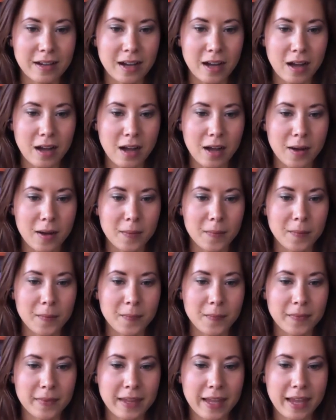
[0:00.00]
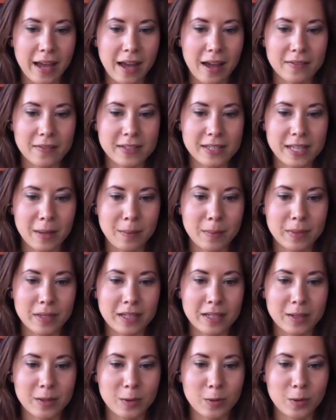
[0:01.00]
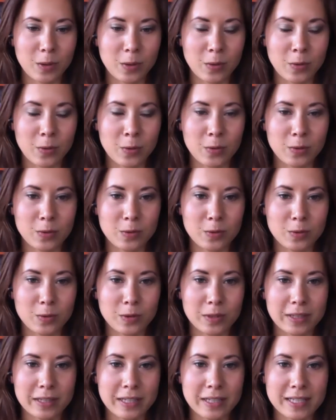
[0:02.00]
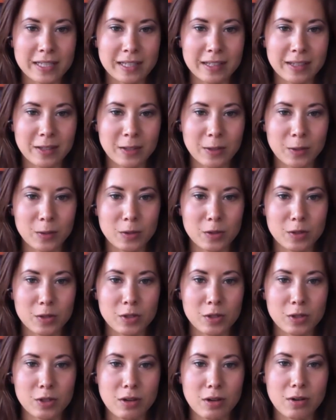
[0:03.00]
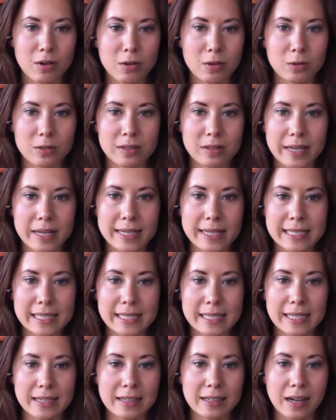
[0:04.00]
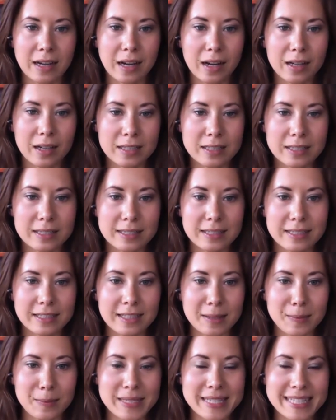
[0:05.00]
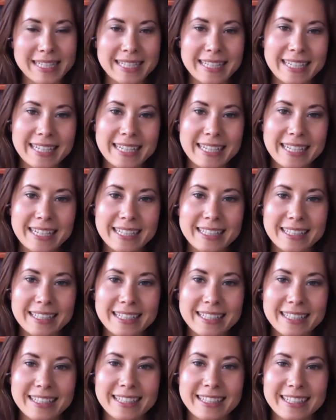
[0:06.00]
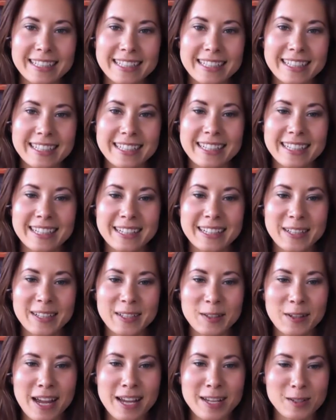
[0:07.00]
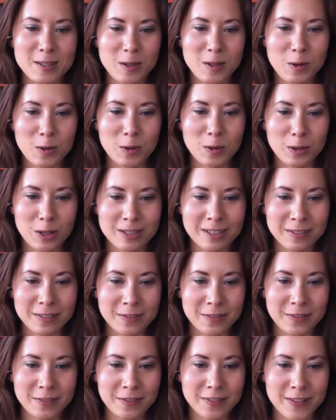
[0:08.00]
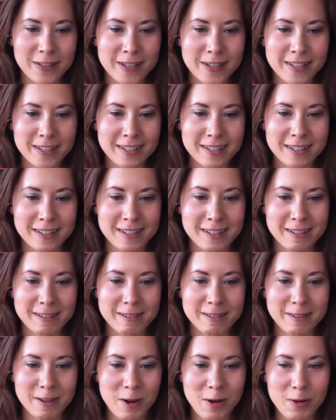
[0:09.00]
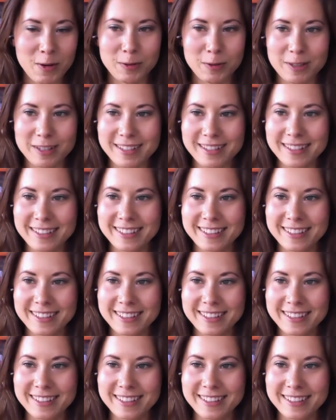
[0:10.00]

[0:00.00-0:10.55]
have somebody who listed those stones. I see agate, obsidian. You guys know lots of stones.